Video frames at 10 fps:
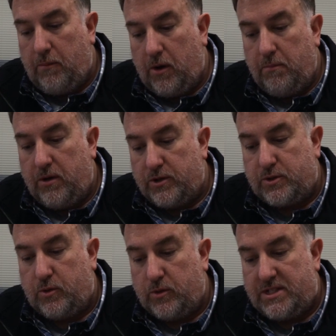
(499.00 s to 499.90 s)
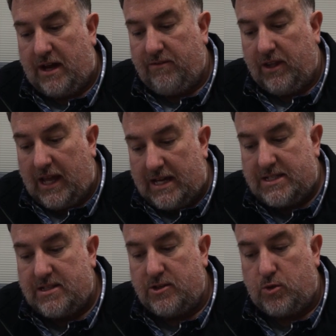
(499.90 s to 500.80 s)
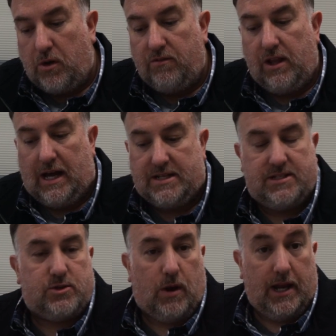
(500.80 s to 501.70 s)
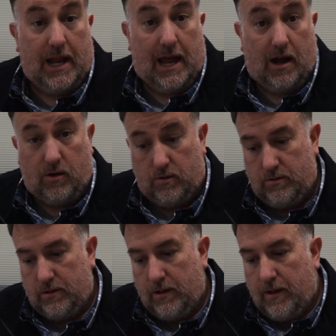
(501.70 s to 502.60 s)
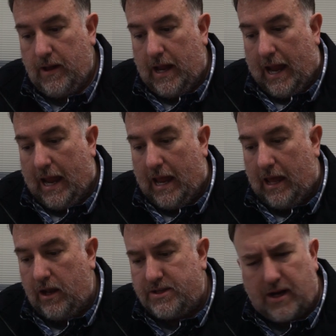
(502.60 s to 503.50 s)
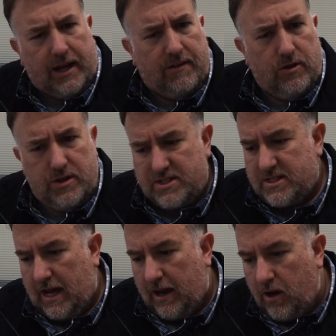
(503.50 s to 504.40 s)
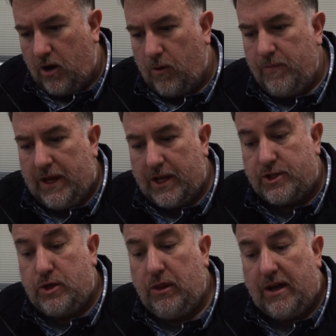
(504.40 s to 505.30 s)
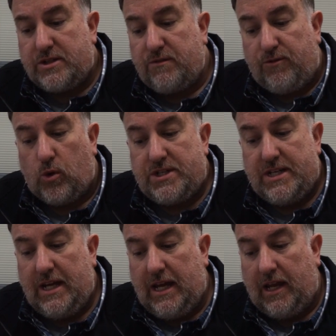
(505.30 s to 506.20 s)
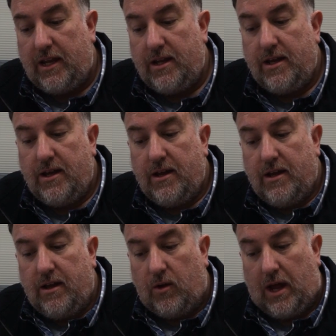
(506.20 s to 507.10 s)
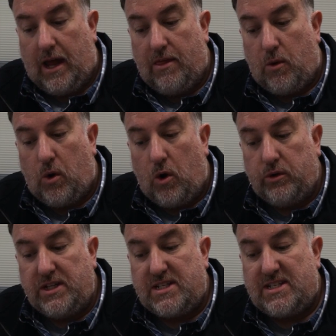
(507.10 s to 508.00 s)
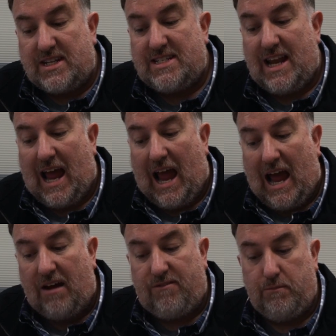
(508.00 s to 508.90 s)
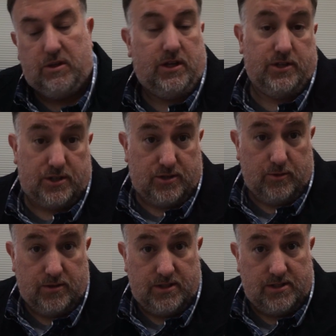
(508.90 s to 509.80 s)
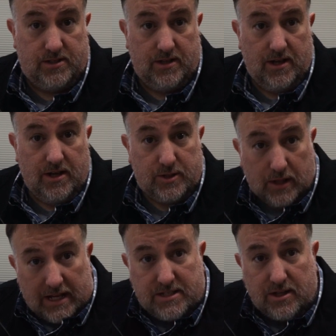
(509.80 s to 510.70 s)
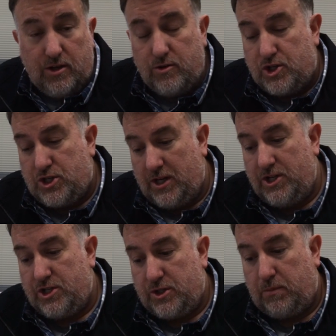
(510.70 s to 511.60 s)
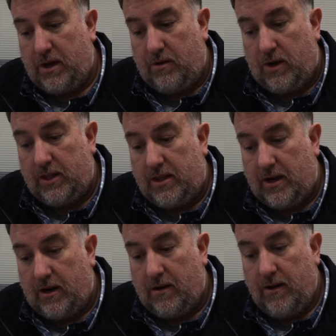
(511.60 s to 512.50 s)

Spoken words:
middle schools have less than 12 classes right now. And did I give you this stat? Oh, in 2014, okay, there were only 6.5 million students. So that's the huge change in Japan right there.